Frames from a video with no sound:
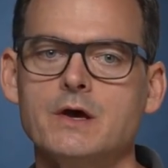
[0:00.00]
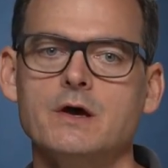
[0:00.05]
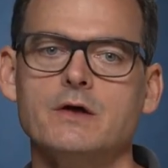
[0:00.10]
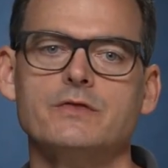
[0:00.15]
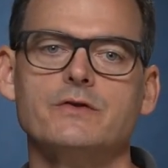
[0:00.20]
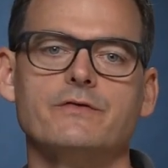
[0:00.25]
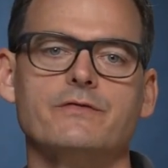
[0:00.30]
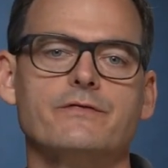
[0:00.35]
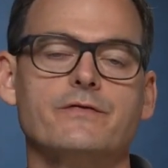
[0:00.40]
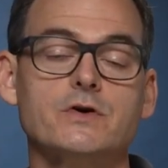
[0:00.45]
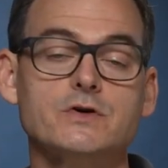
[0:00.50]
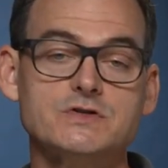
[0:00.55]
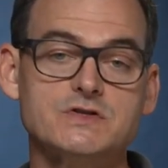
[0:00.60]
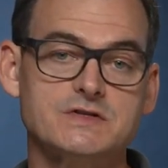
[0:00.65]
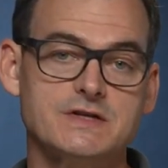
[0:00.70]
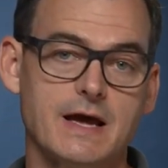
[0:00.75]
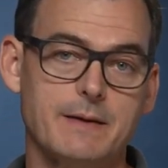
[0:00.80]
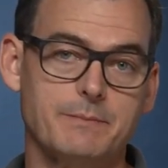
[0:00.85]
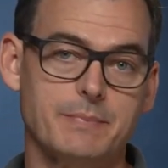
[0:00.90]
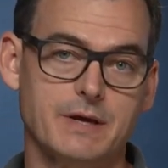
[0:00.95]
the first
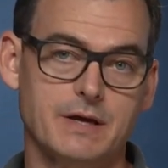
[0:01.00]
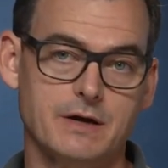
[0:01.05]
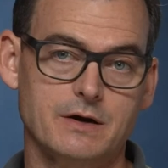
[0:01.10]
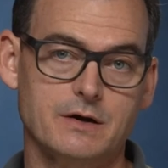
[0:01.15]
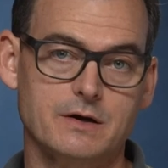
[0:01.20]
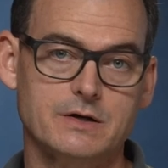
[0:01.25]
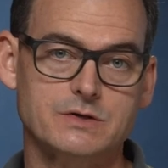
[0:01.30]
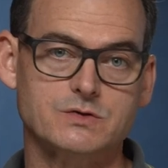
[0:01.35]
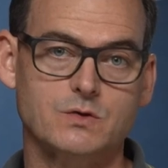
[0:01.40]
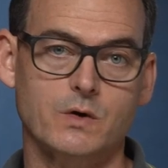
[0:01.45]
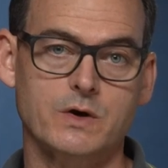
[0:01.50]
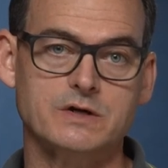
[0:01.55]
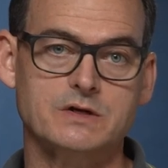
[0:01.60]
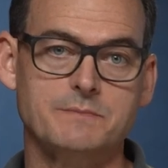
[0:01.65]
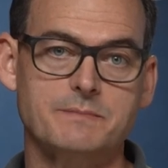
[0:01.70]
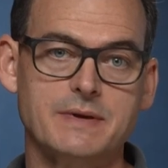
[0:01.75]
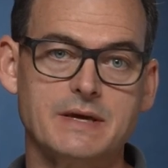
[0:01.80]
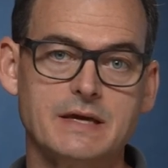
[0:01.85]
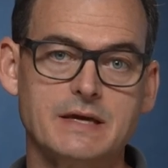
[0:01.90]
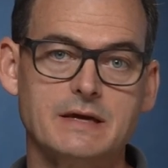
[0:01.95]
step here is going to
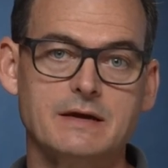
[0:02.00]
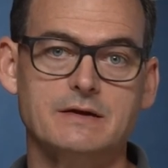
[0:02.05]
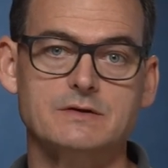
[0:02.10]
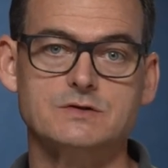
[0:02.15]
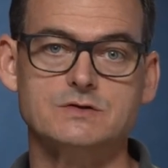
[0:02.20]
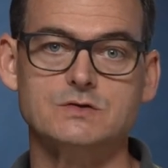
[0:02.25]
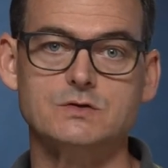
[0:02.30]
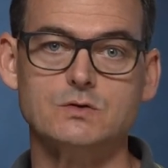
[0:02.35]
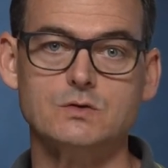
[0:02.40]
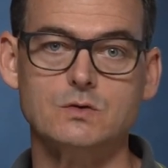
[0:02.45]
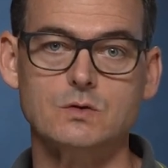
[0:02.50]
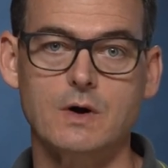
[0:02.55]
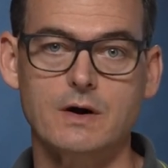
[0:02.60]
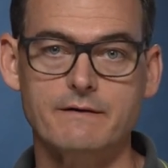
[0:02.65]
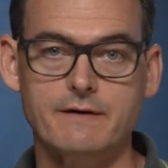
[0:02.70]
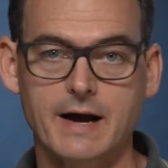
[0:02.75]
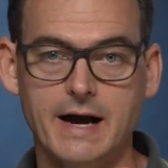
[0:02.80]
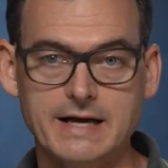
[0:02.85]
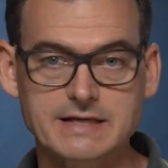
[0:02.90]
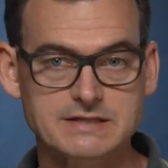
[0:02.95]
be
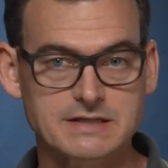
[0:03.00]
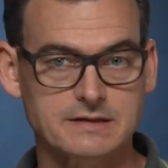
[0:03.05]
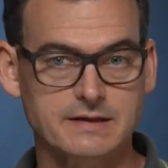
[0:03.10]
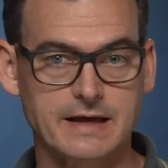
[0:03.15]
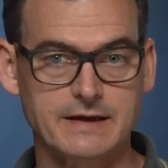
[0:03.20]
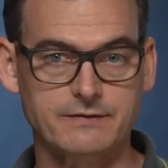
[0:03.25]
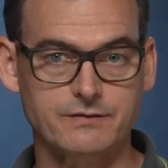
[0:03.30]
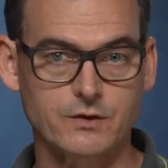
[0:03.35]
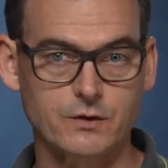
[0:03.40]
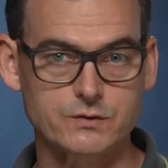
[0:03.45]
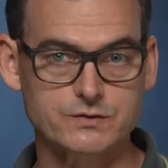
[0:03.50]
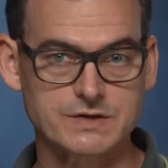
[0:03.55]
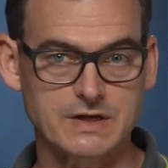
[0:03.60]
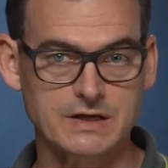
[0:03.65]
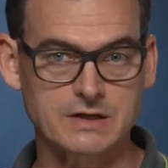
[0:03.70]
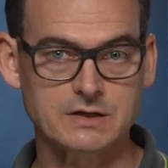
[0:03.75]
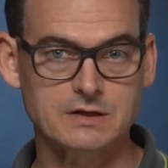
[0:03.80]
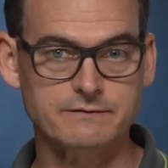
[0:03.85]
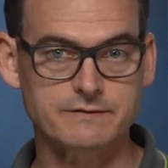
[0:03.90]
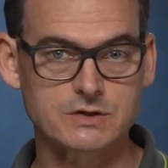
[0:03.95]
to isolate those
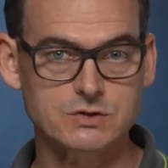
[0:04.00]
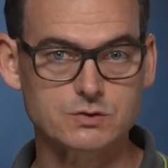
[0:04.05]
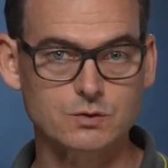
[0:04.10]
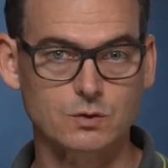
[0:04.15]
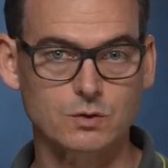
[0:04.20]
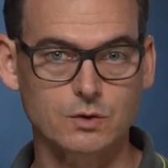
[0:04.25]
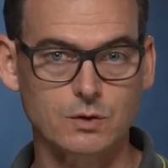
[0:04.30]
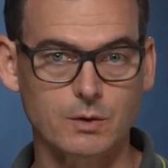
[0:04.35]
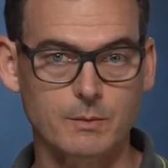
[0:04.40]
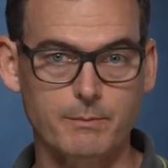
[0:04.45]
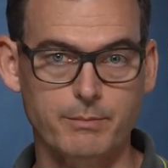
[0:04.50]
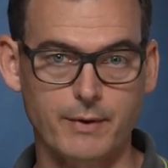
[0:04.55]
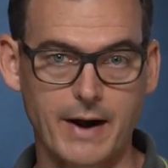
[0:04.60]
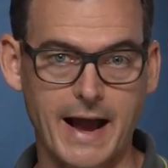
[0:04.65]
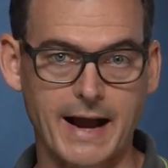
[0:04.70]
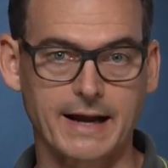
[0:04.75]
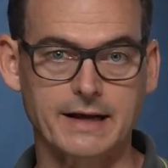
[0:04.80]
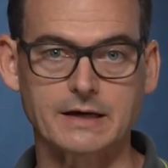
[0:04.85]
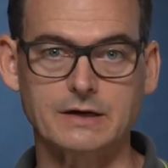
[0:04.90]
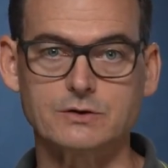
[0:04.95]
individual
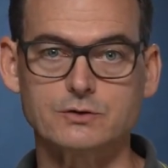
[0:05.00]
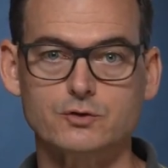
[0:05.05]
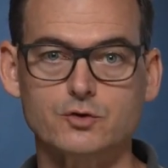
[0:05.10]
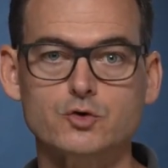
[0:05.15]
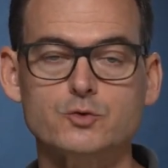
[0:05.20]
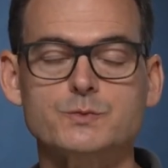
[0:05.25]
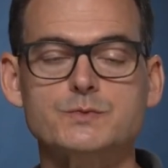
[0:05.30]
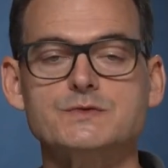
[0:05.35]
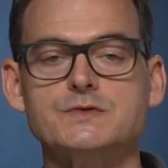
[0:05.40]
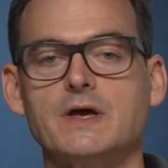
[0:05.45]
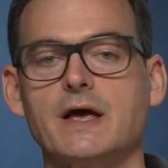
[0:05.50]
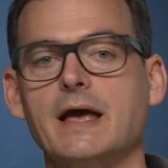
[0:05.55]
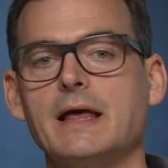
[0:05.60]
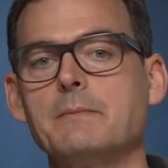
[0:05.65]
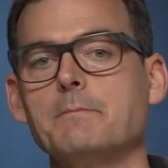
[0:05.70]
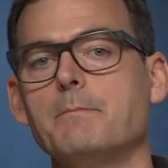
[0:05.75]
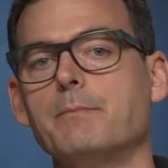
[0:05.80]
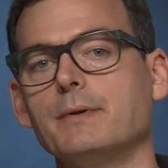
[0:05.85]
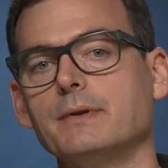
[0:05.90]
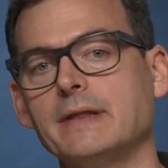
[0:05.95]
bracketed groups
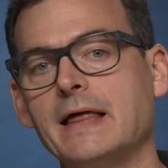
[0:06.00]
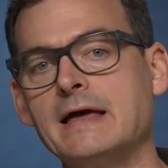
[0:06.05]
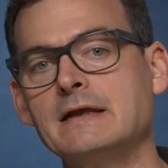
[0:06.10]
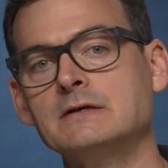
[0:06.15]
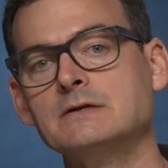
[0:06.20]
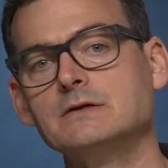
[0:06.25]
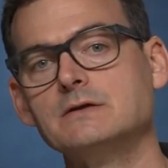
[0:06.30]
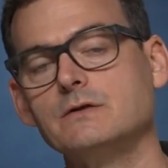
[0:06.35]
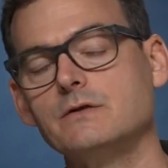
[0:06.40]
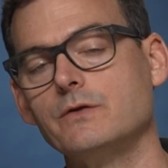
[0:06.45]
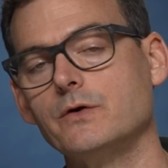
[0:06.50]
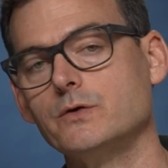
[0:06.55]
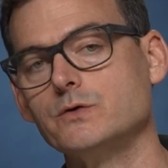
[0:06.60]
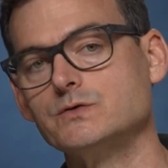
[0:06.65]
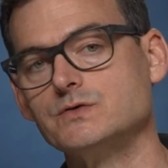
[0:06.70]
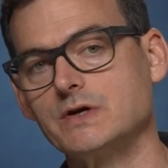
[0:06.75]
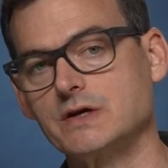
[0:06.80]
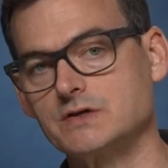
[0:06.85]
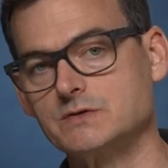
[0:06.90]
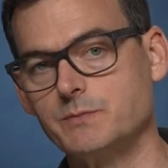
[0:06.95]
and blend
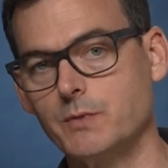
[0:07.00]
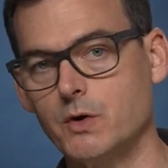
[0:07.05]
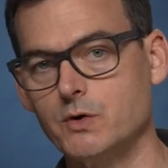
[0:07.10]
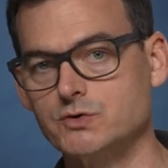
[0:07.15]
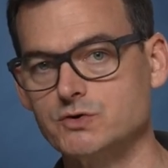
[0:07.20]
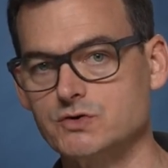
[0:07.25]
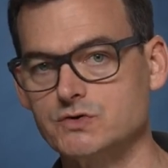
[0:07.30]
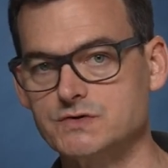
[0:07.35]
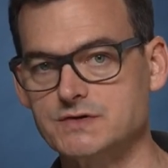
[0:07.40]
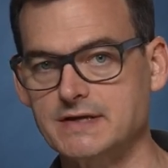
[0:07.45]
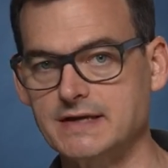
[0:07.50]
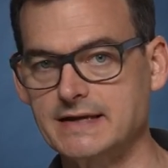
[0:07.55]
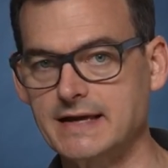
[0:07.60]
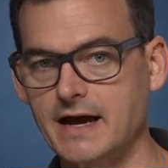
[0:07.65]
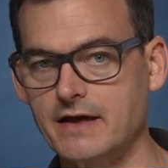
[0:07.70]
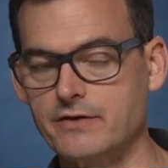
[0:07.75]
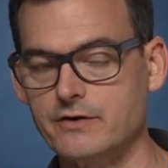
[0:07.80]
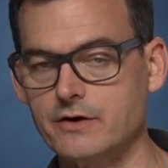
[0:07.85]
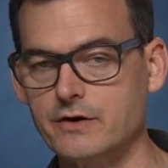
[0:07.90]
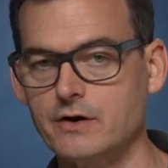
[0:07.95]
those exposures
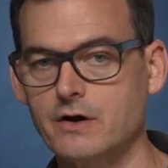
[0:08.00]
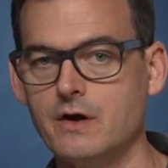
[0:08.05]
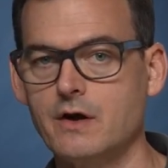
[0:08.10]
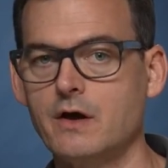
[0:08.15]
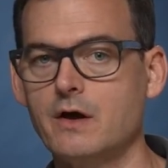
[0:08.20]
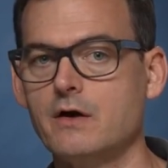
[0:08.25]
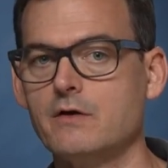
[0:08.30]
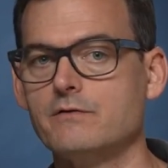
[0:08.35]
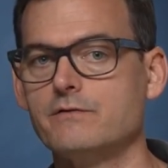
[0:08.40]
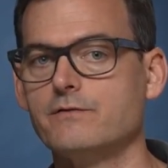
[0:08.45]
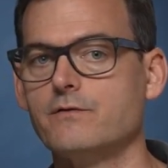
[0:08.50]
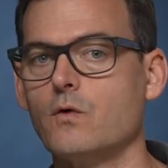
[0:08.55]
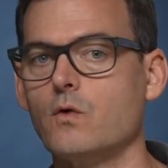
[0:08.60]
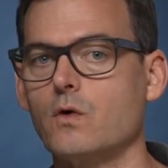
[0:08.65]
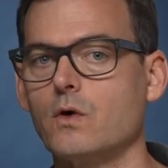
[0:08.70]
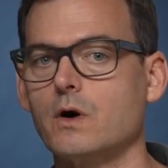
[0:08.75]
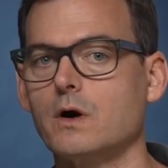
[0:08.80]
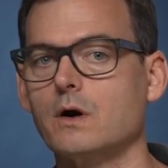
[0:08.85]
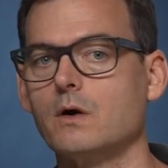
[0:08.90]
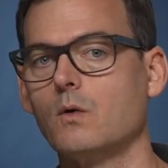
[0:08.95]
together
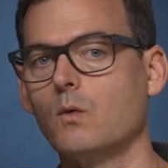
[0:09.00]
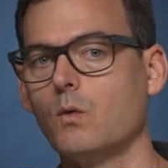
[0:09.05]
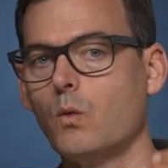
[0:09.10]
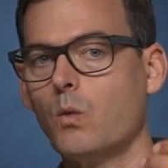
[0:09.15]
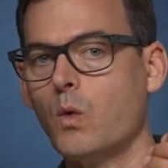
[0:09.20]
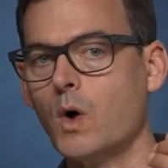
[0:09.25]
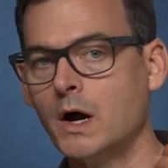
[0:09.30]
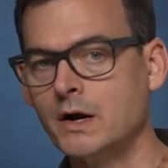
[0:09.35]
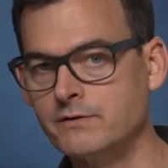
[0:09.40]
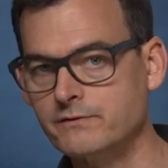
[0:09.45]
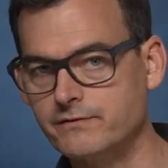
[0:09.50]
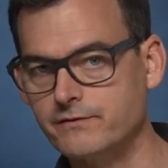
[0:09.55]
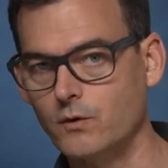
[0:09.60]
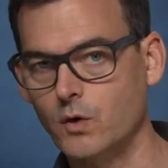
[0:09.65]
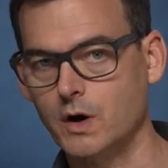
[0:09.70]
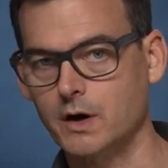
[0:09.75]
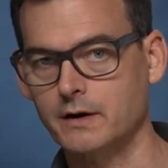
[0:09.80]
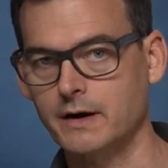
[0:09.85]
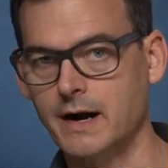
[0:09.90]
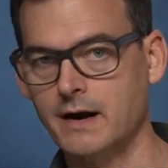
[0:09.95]
for one
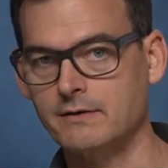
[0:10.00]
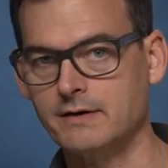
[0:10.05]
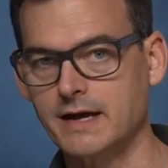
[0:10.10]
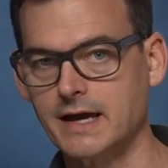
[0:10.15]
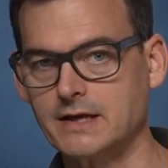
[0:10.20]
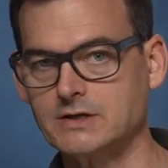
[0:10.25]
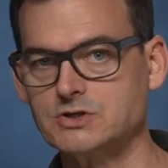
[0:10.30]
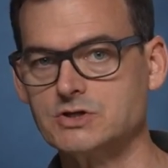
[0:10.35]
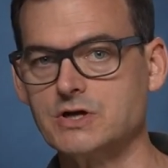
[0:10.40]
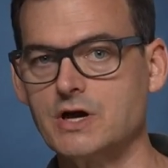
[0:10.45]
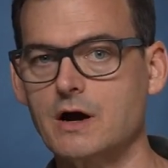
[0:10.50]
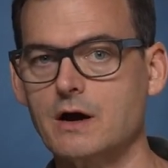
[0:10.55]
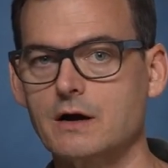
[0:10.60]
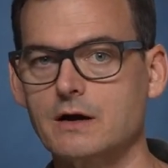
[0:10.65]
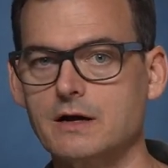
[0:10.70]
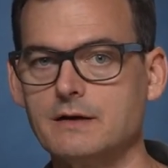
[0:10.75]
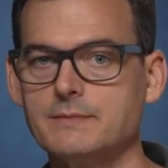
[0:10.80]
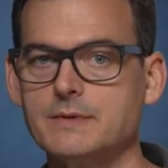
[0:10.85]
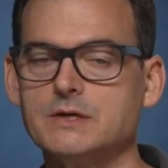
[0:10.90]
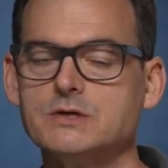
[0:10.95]
foreground
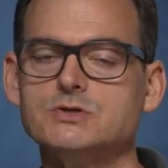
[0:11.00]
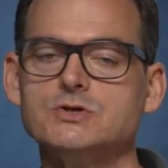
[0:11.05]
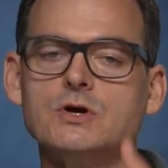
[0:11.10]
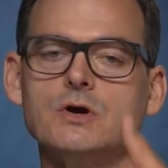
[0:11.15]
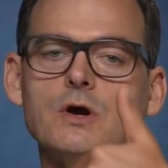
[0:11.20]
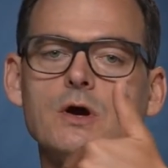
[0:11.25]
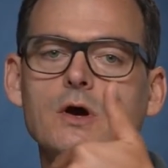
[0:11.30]
HDR image,